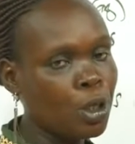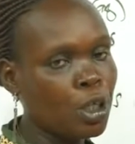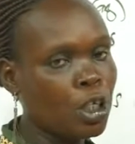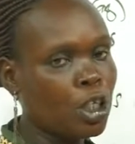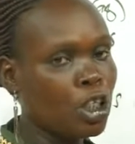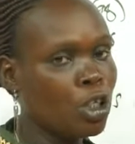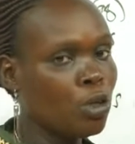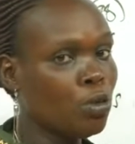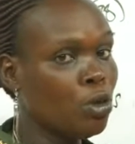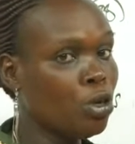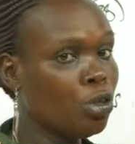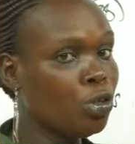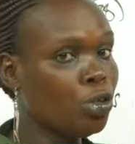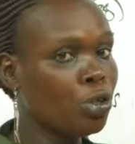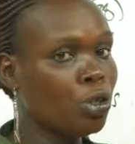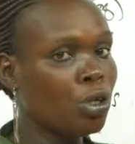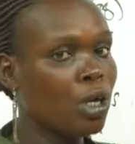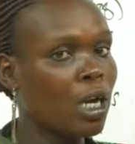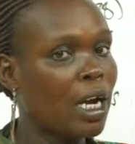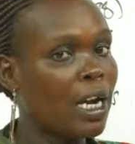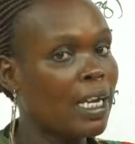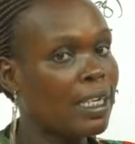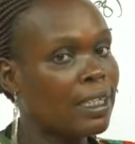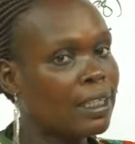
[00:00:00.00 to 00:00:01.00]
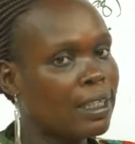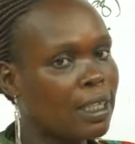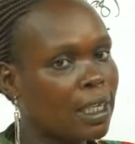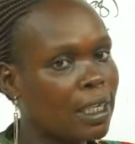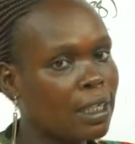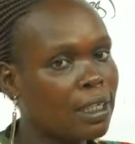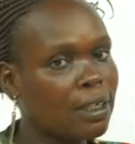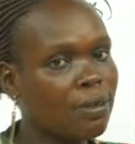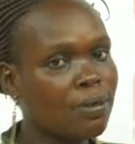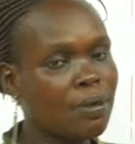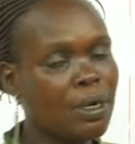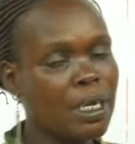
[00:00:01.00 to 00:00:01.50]
It will show us that
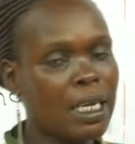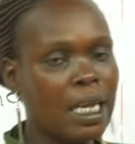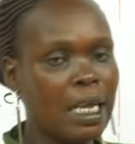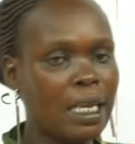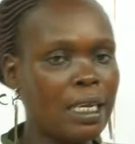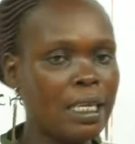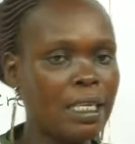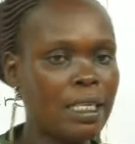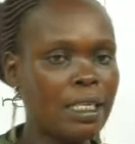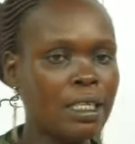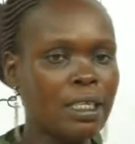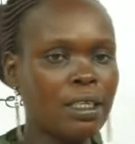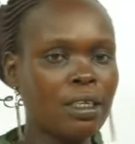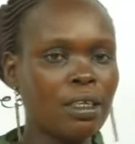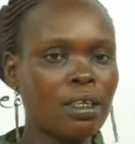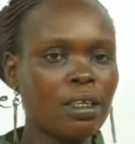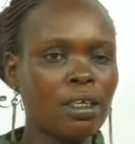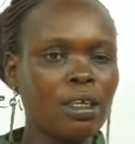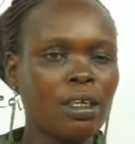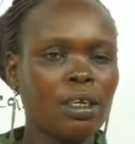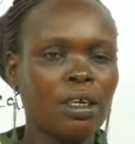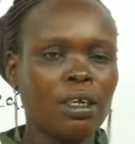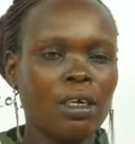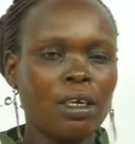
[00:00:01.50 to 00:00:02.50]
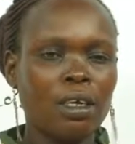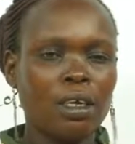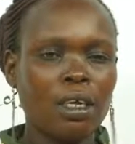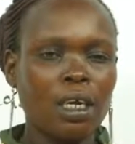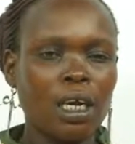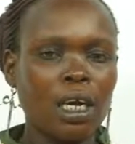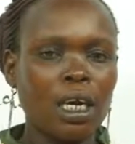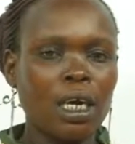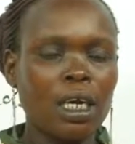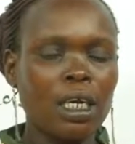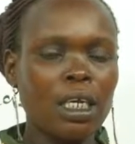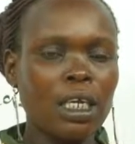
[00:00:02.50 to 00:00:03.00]
whether this
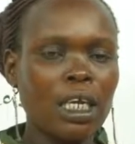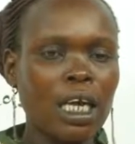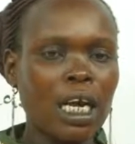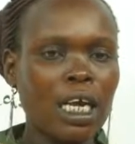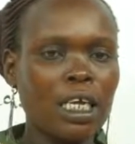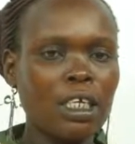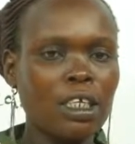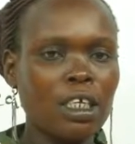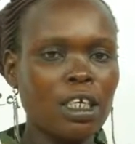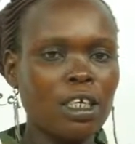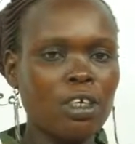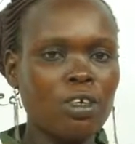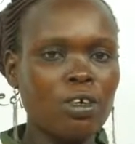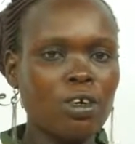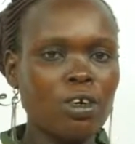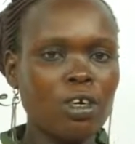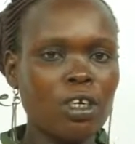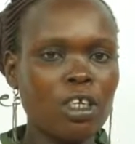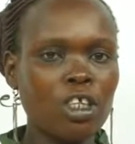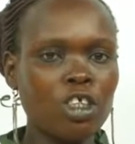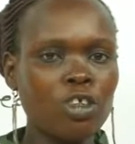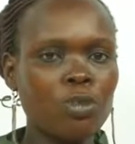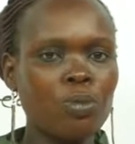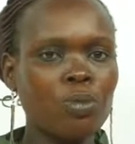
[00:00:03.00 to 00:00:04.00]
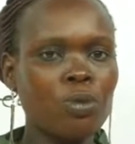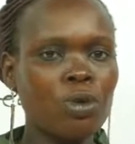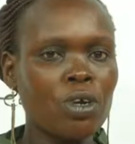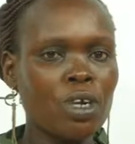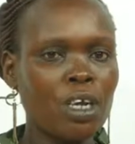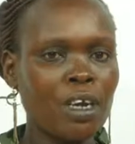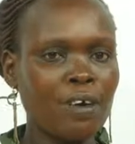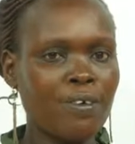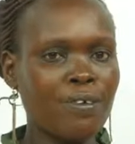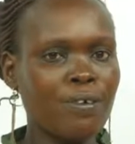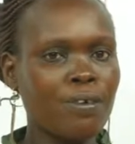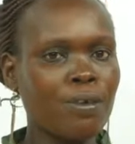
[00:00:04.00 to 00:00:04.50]
reagent or this
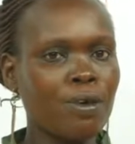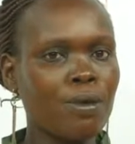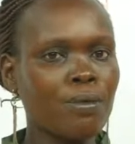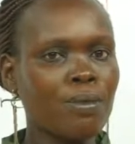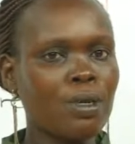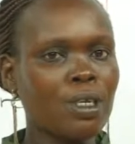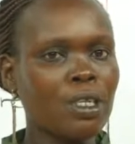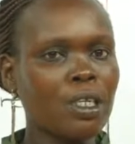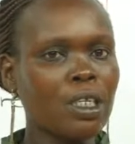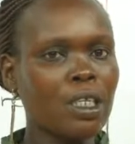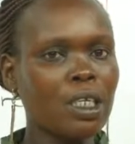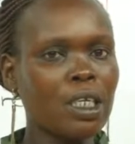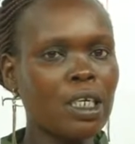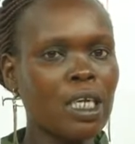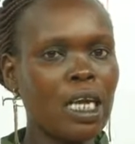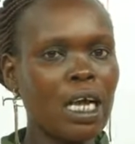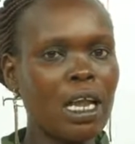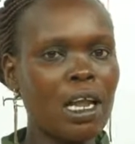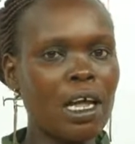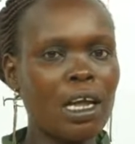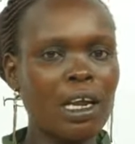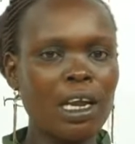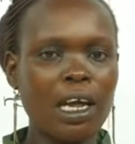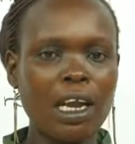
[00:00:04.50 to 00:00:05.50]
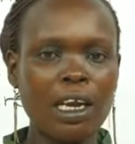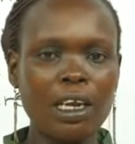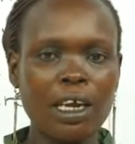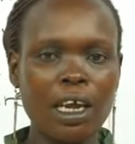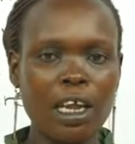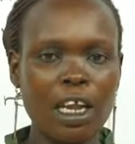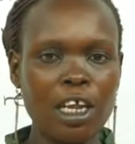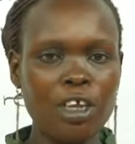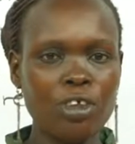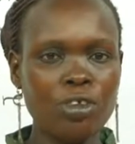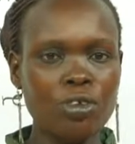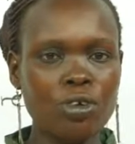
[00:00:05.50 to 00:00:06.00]
product form, is it really an
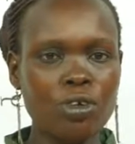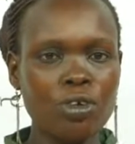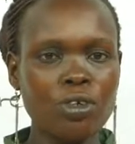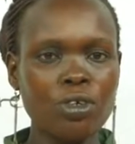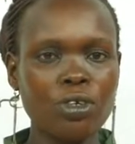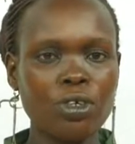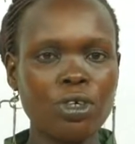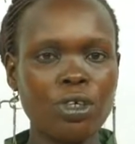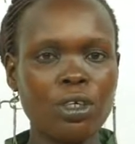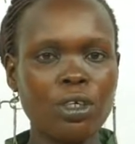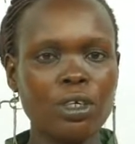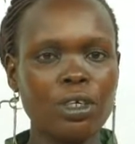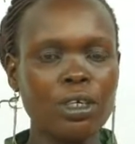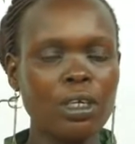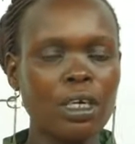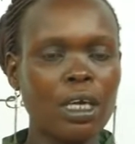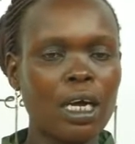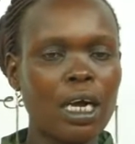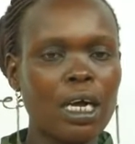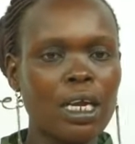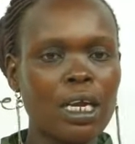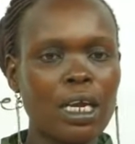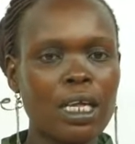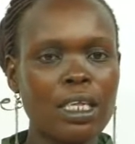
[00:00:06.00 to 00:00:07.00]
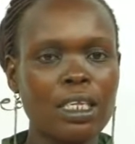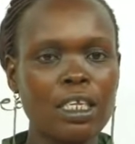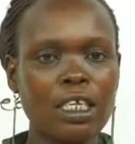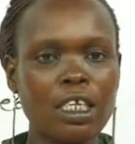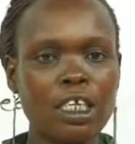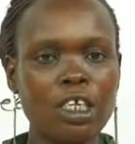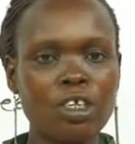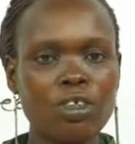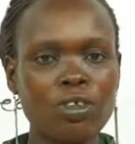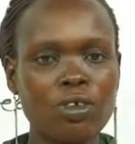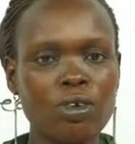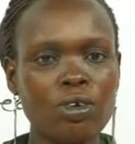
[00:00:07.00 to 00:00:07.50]
alkaline solution, an
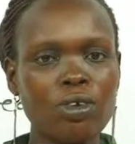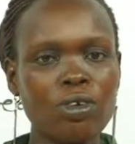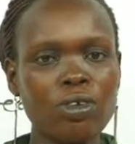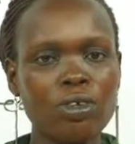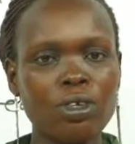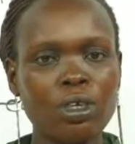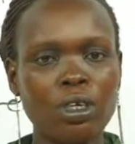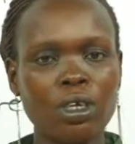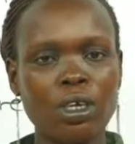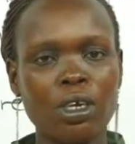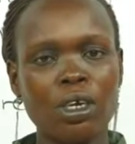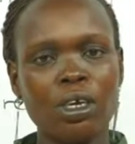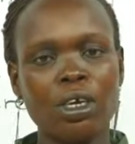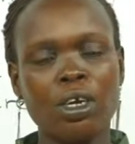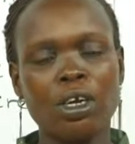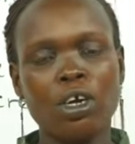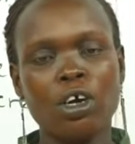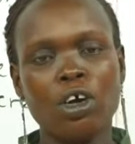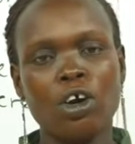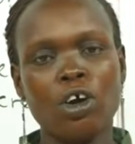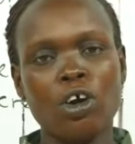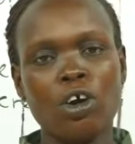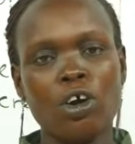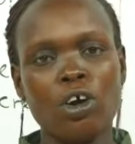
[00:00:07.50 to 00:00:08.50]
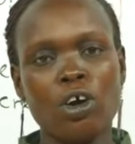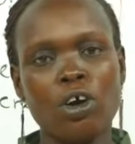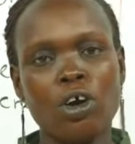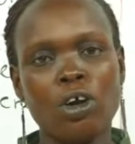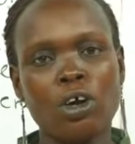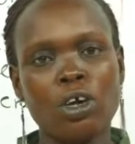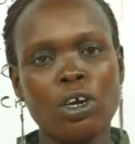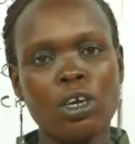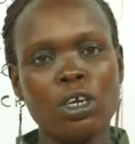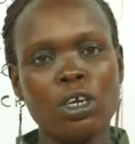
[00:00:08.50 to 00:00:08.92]
acidic solution, or